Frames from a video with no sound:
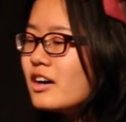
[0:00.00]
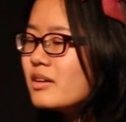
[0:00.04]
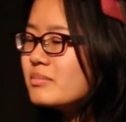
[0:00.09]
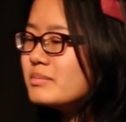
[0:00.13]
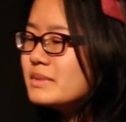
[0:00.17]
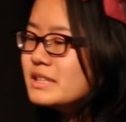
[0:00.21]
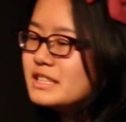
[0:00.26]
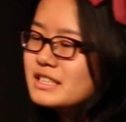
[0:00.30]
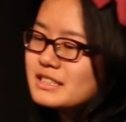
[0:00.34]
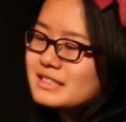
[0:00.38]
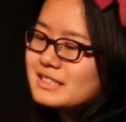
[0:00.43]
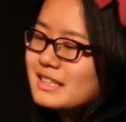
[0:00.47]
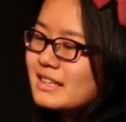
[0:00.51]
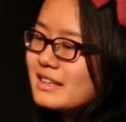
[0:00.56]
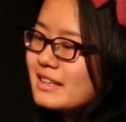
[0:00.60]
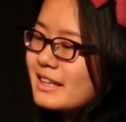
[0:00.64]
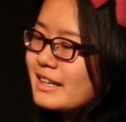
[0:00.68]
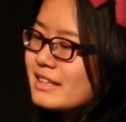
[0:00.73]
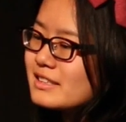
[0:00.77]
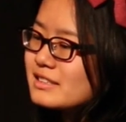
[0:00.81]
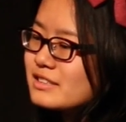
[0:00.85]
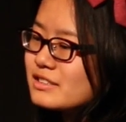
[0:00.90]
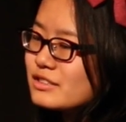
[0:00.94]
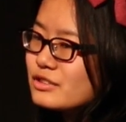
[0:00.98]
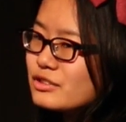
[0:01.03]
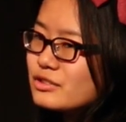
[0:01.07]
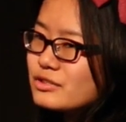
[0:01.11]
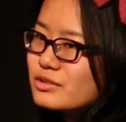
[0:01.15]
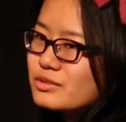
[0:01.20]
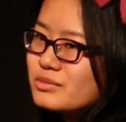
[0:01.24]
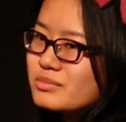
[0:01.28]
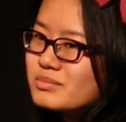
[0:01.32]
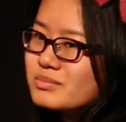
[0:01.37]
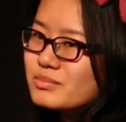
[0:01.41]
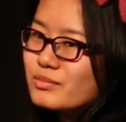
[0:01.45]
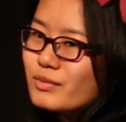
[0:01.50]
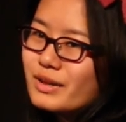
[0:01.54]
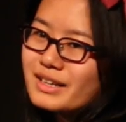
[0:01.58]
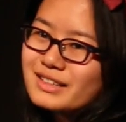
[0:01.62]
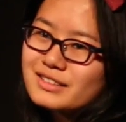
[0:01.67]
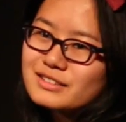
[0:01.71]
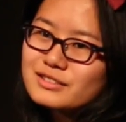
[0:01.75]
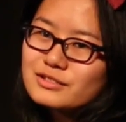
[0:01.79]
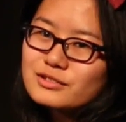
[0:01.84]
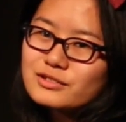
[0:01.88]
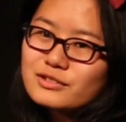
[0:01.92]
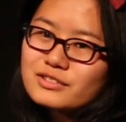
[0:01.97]
needs unless you
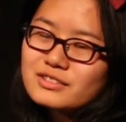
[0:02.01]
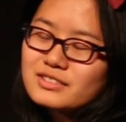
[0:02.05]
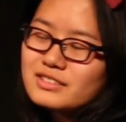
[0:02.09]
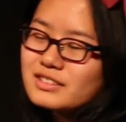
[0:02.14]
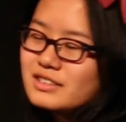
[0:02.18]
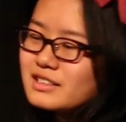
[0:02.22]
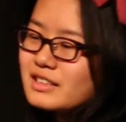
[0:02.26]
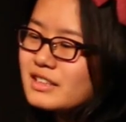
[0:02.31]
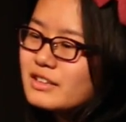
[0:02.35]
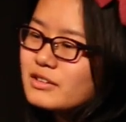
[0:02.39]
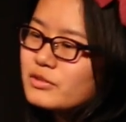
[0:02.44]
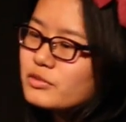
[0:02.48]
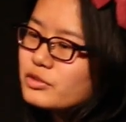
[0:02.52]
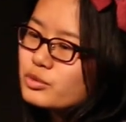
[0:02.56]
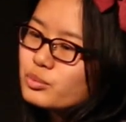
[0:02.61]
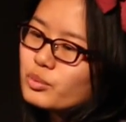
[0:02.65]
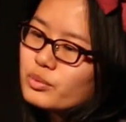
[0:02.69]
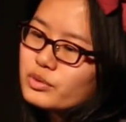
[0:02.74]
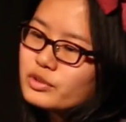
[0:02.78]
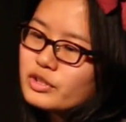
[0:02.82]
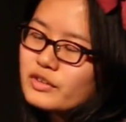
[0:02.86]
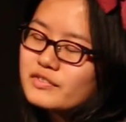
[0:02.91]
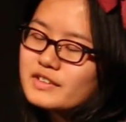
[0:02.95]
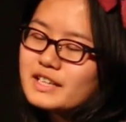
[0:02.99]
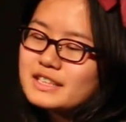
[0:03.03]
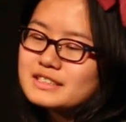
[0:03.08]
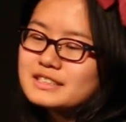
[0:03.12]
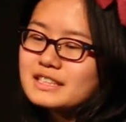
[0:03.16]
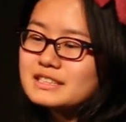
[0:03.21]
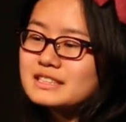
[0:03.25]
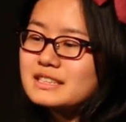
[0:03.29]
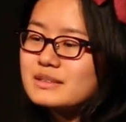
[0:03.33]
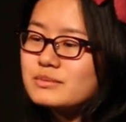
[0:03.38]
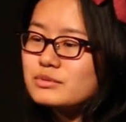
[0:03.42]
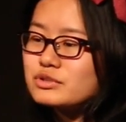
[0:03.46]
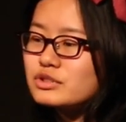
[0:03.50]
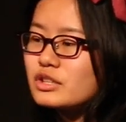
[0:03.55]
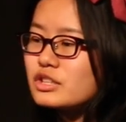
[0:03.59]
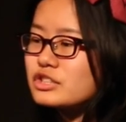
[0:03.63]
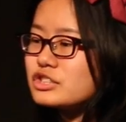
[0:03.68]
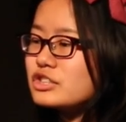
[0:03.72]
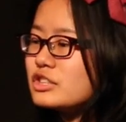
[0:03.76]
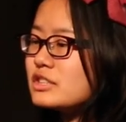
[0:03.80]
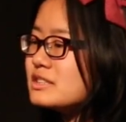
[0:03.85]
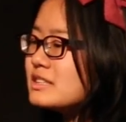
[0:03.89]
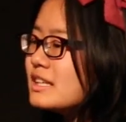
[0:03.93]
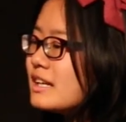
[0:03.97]
want to look you have the exact same
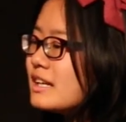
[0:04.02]
structure as